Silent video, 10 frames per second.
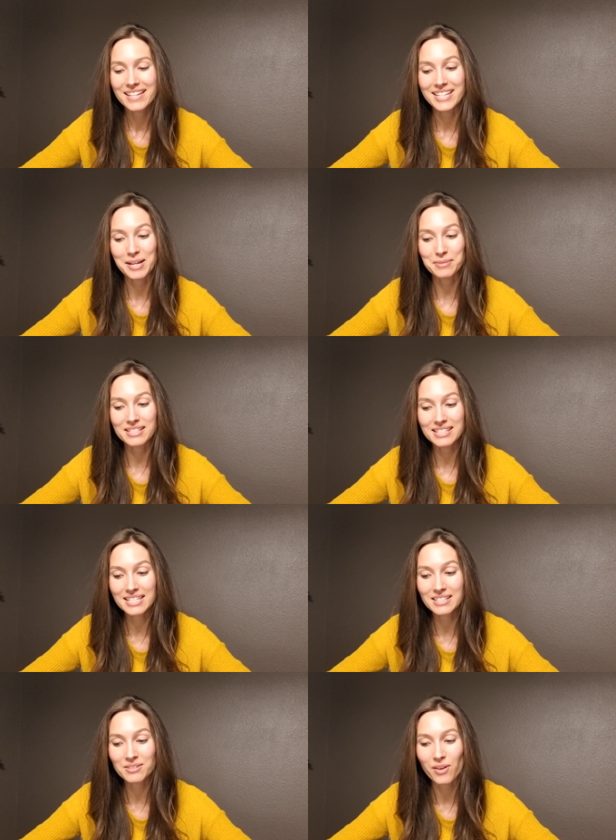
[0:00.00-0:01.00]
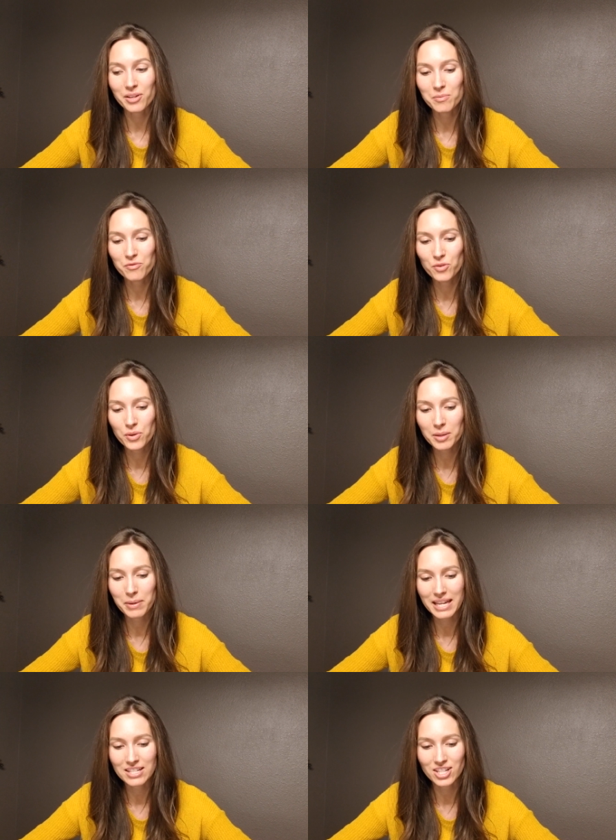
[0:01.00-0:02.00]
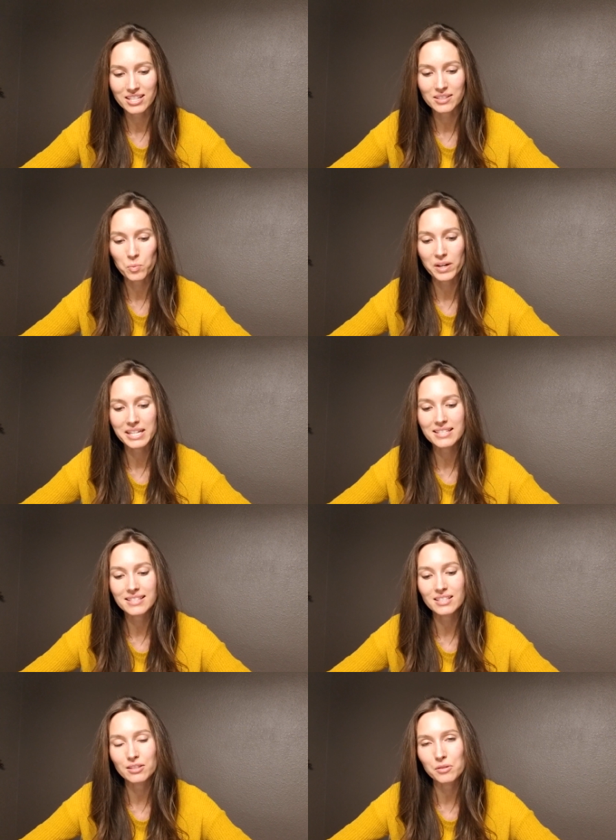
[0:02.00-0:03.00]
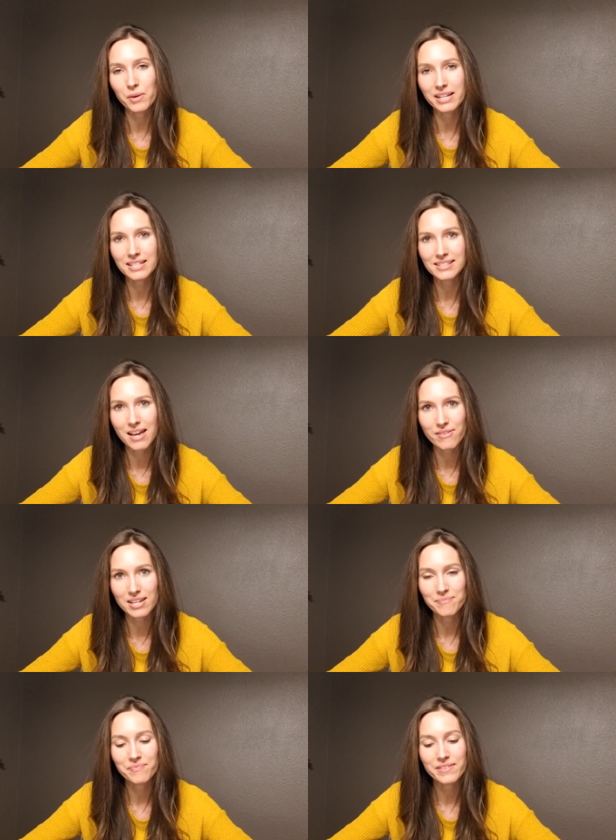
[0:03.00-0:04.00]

Times and Seasons, Volume 4, pages 186 through 187,